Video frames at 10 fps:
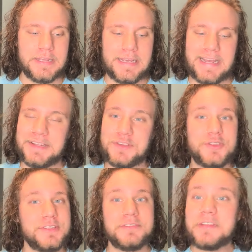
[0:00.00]

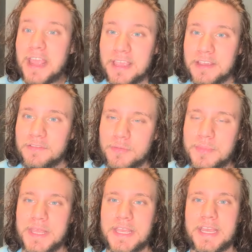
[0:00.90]
It's taking from
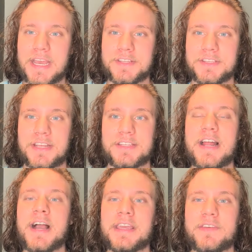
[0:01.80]
me. It's
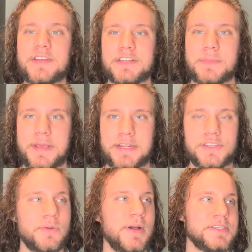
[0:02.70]
not giving to me. And
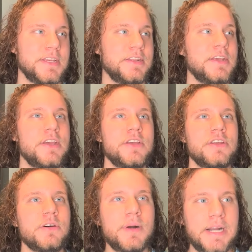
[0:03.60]
so I said, you
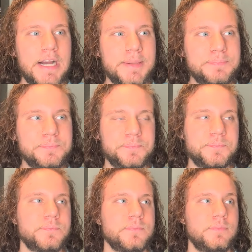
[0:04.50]
know what, God,
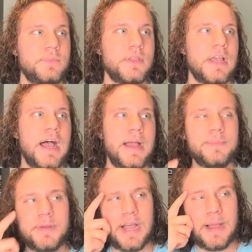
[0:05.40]

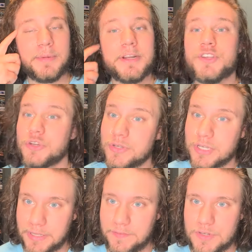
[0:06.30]
I'm going to choose to
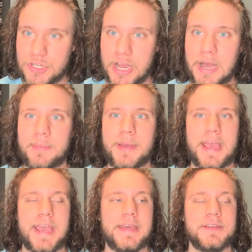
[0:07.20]
leave this job.
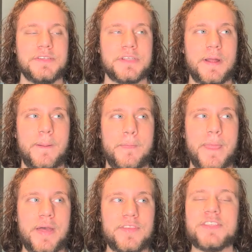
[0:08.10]
And
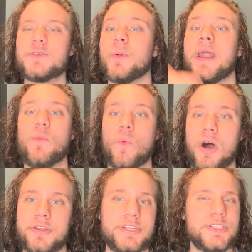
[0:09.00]
this is what I
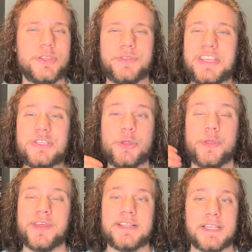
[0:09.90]
want. These are the
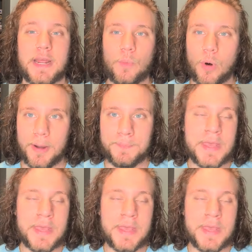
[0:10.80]
things that I want.